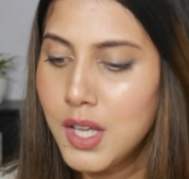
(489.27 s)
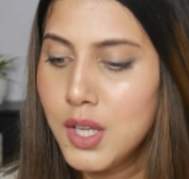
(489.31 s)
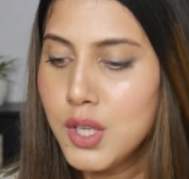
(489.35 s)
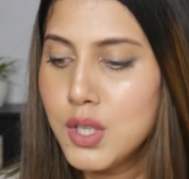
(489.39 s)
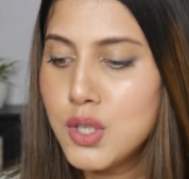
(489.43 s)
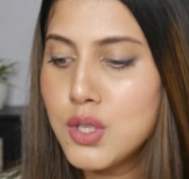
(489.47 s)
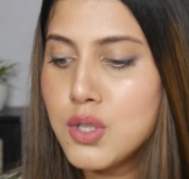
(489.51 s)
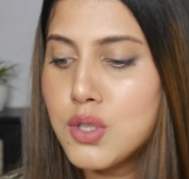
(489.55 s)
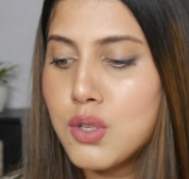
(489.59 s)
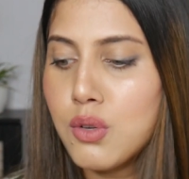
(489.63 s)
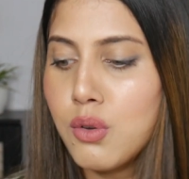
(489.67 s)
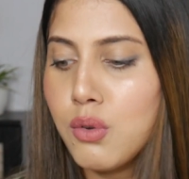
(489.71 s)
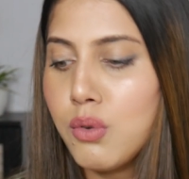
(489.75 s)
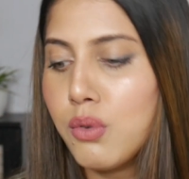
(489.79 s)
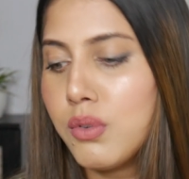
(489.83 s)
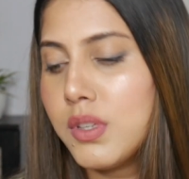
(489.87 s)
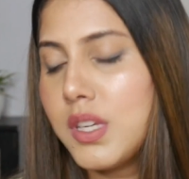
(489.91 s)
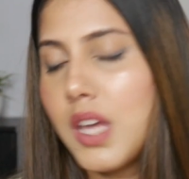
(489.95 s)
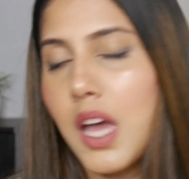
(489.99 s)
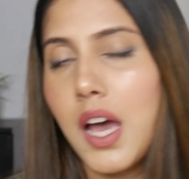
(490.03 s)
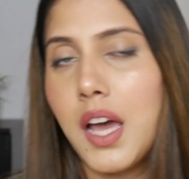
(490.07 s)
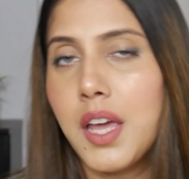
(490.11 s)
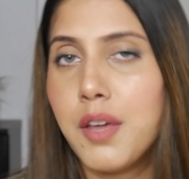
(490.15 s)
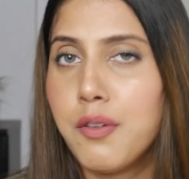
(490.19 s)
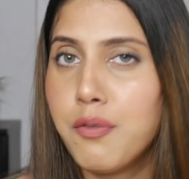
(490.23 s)
So
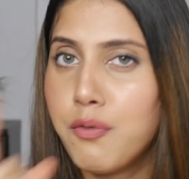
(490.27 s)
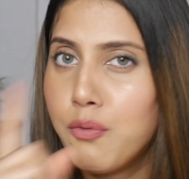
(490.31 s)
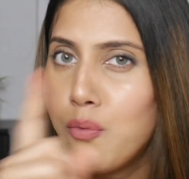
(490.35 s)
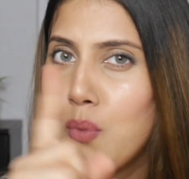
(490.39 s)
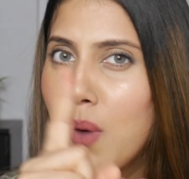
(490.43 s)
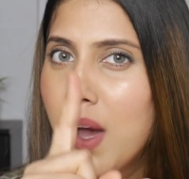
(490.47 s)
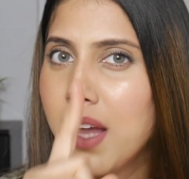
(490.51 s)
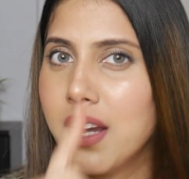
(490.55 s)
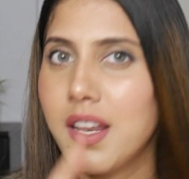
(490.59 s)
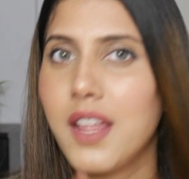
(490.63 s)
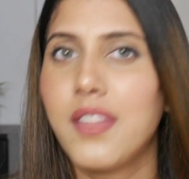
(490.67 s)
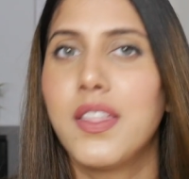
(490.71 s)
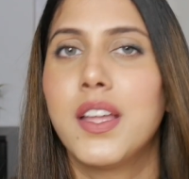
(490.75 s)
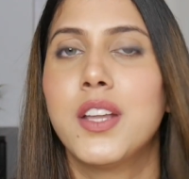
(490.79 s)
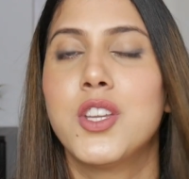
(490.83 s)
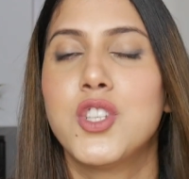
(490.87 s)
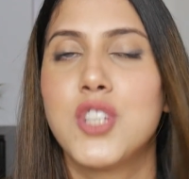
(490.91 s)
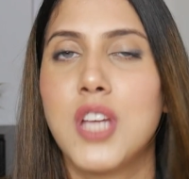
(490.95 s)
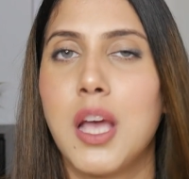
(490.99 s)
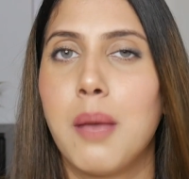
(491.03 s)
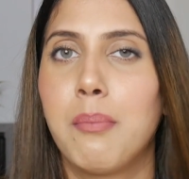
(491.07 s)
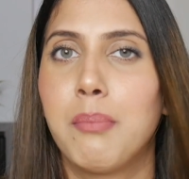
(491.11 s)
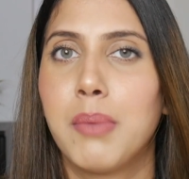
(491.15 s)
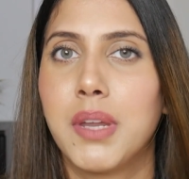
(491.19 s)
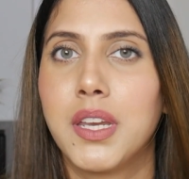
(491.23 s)
yeah, if one, then
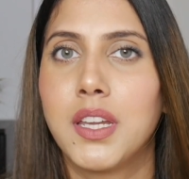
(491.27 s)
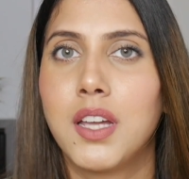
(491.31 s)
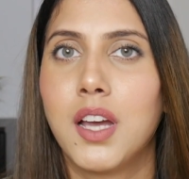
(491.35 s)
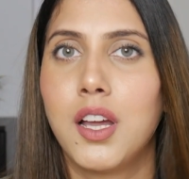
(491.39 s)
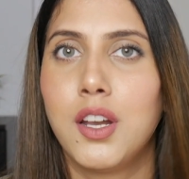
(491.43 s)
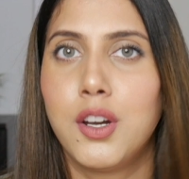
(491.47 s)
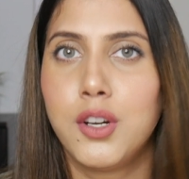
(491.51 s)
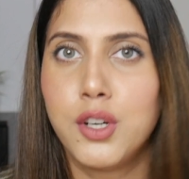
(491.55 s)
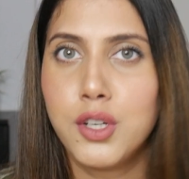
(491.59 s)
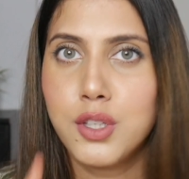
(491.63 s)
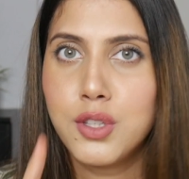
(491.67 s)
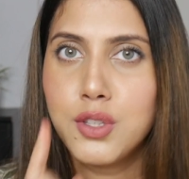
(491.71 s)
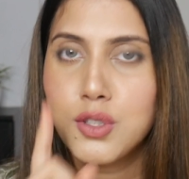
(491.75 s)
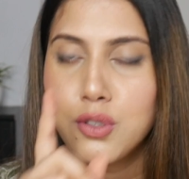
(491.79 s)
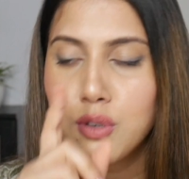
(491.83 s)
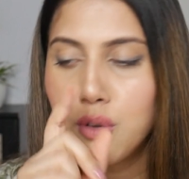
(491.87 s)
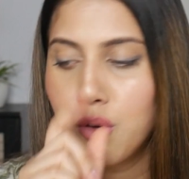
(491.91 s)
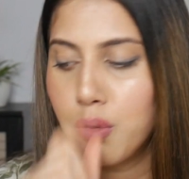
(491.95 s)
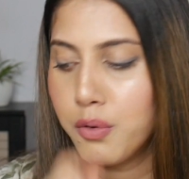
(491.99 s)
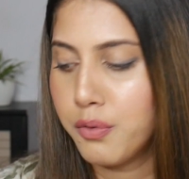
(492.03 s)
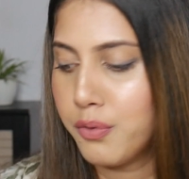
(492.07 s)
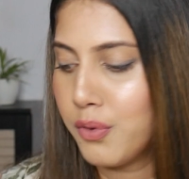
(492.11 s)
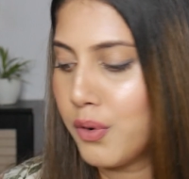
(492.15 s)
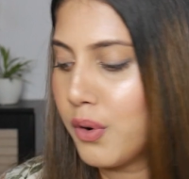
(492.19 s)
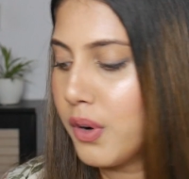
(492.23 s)
champagne color to
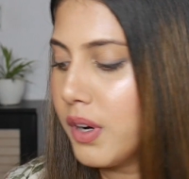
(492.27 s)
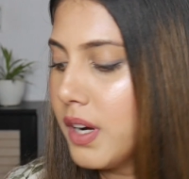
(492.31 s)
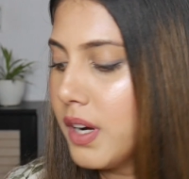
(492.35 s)
go for.